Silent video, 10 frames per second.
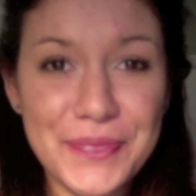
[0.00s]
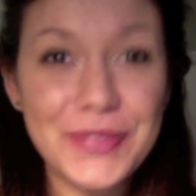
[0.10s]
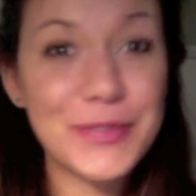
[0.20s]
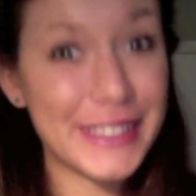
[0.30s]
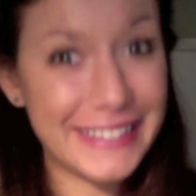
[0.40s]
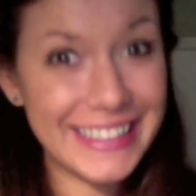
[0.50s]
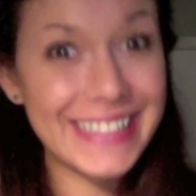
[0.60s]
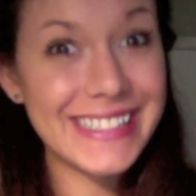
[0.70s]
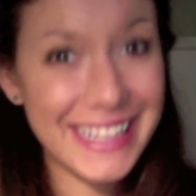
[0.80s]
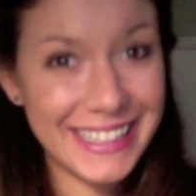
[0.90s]
Really
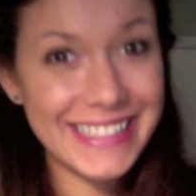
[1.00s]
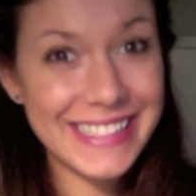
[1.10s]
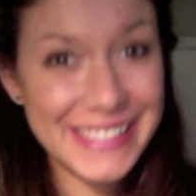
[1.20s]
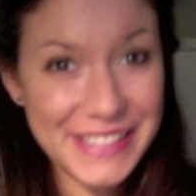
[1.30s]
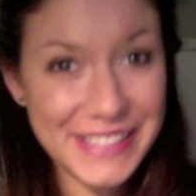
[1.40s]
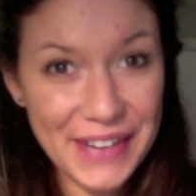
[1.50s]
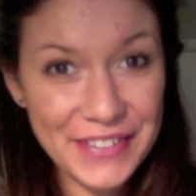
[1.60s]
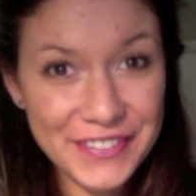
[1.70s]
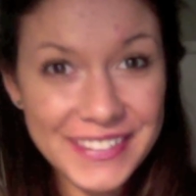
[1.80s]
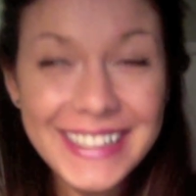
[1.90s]
exciting
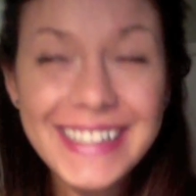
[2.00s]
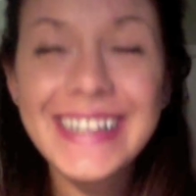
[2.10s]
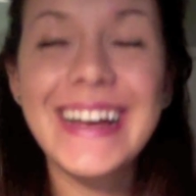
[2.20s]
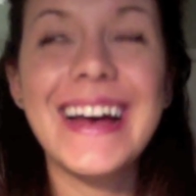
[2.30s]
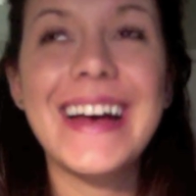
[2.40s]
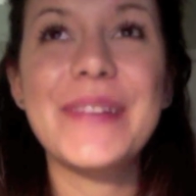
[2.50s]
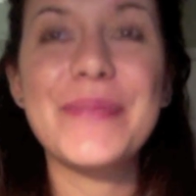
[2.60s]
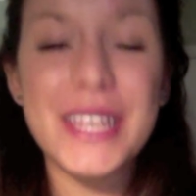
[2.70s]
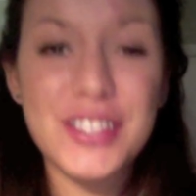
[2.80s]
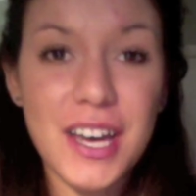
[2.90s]
stuff.
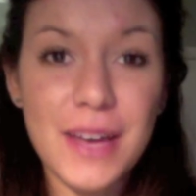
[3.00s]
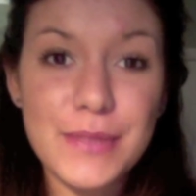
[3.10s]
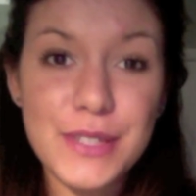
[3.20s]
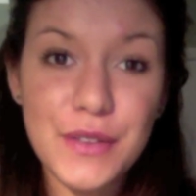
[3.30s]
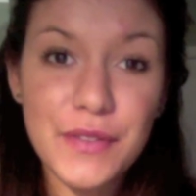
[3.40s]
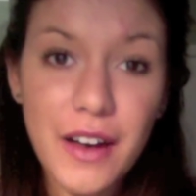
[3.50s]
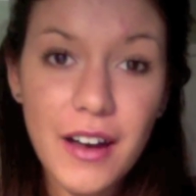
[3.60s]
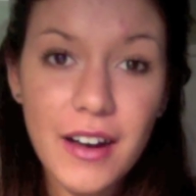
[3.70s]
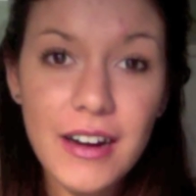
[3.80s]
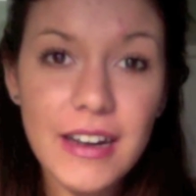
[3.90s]
My job so
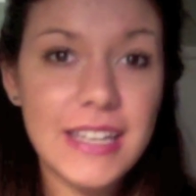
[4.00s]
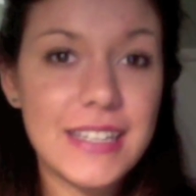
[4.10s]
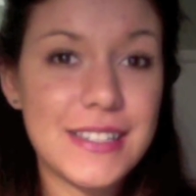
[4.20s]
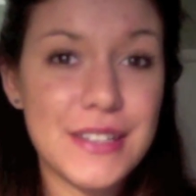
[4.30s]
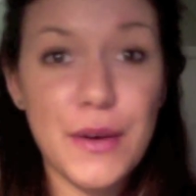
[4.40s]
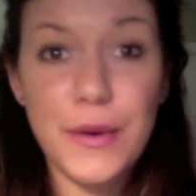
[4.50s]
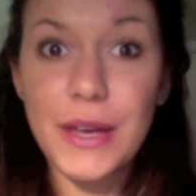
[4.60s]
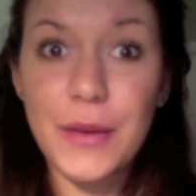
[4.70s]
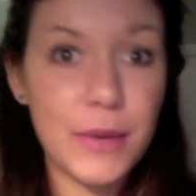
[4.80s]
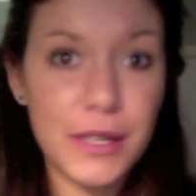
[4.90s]
far is
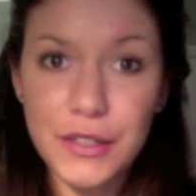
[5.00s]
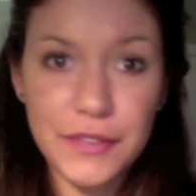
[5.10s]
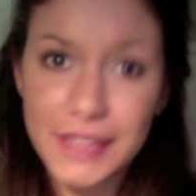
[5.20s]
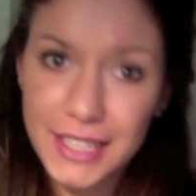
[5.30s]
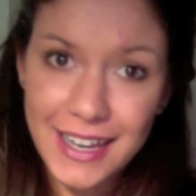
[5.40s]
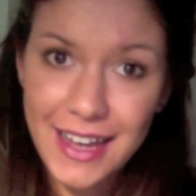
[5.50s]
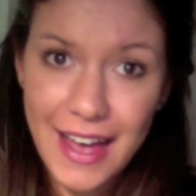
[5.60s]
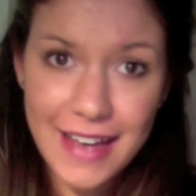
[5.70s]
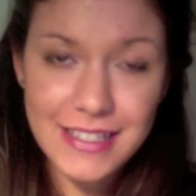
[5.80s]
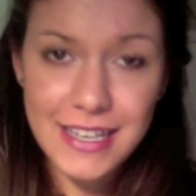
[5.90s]
going wonderfully
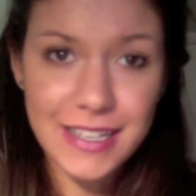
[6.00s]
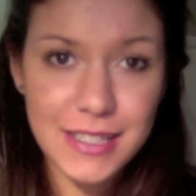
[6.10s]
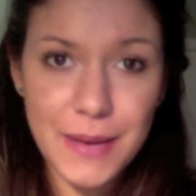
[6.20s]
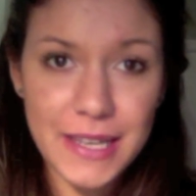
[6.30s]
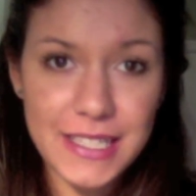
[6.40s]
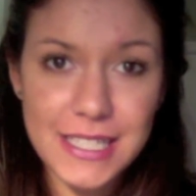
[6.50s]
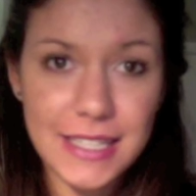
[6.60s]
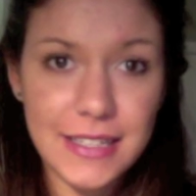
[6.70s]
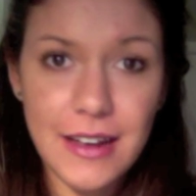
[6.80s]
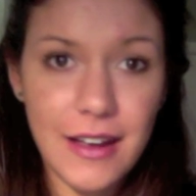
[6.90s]
as I
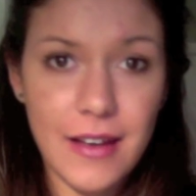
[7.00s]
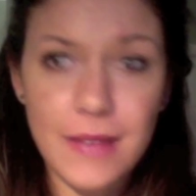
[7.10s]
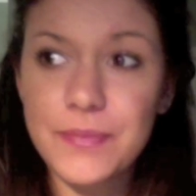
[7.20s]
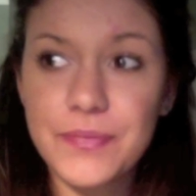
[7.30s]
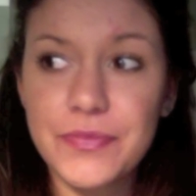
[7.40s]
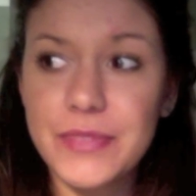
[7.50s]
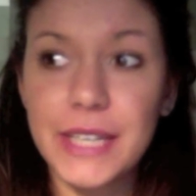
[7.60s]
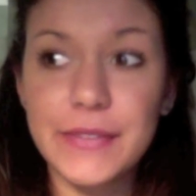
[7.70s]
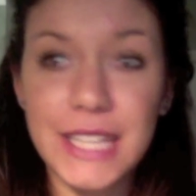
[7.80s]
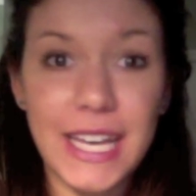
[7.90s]
expected,
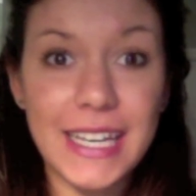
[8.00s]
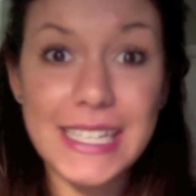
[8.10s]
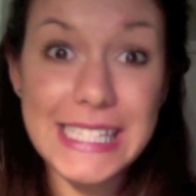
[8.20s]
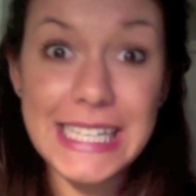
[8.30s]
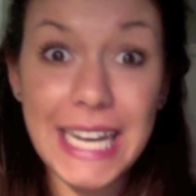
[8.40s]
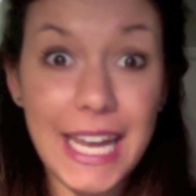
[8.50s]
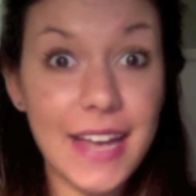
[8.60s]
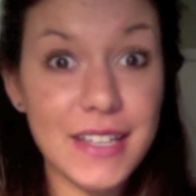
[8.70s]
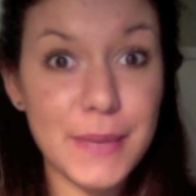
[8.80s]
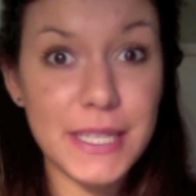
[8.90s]
even like exceeding
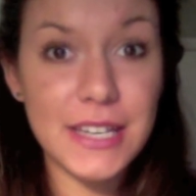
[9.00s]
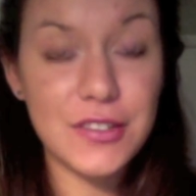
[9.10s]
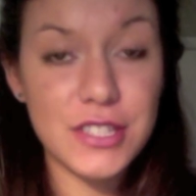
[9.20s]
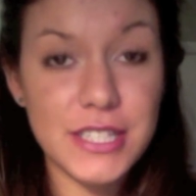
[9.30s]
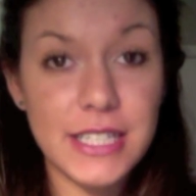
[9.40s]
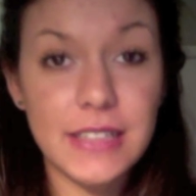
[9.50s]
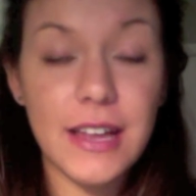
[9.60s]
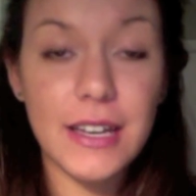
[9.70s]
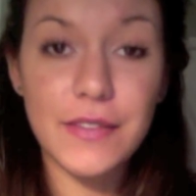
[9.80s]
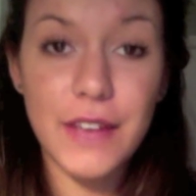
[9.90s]
expectations in a
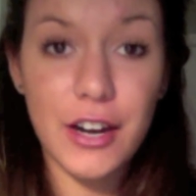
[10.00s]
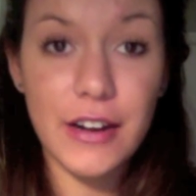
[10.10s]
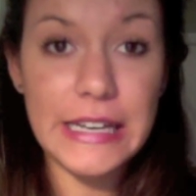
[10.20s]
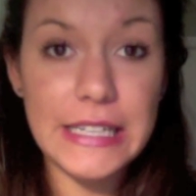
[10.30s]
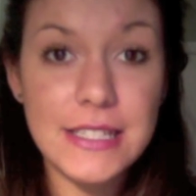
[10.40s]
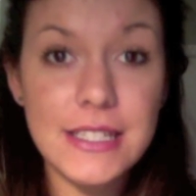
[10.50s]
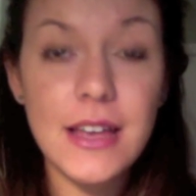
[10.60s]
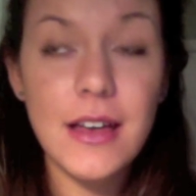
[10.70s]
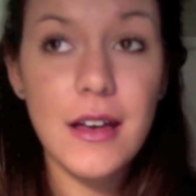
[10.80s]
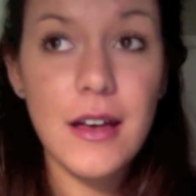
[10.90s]
lot of areas.
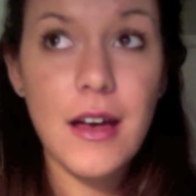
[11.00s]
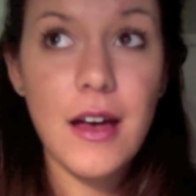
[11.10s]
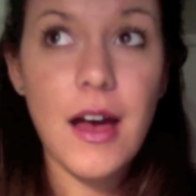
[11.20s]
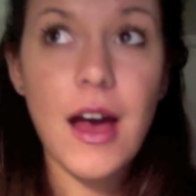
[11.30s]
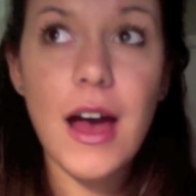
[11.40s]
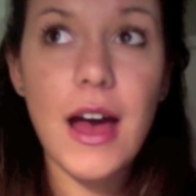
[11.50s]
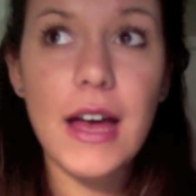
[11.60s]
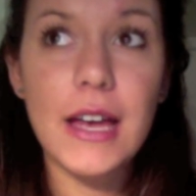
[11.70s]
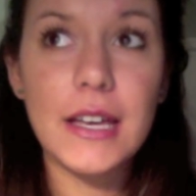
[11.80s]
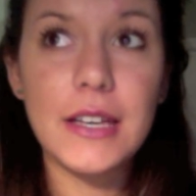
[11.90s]

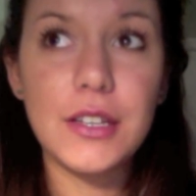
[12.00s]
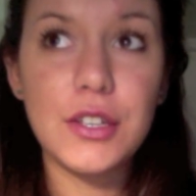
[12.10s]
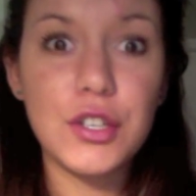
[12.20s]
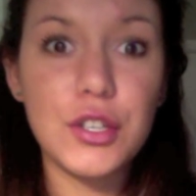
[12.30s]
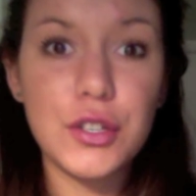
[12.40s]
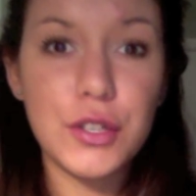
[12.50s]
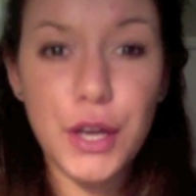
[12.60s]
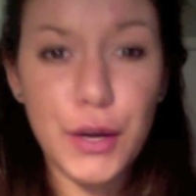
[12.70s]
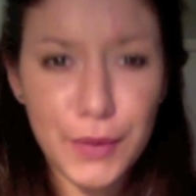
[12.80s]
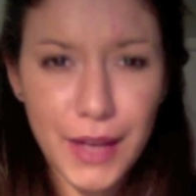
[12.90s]
I,
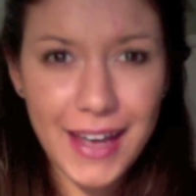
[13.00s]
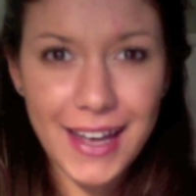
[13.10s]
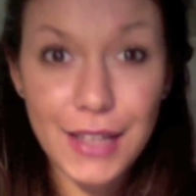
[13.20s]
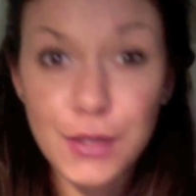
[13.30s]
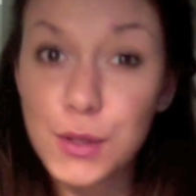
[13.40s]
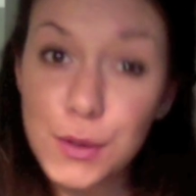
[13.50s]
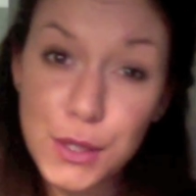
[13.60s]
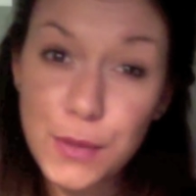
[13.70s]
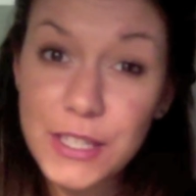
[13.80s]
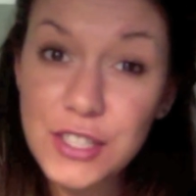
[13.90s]
can't get
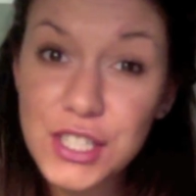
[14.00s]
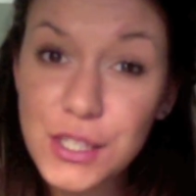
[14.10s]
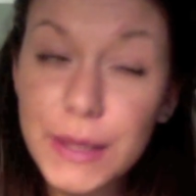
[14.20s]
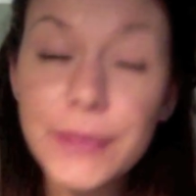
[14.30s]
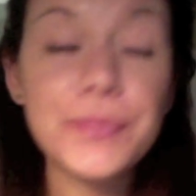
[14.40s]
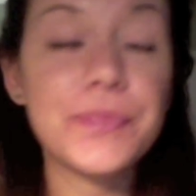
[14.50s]
too much into it,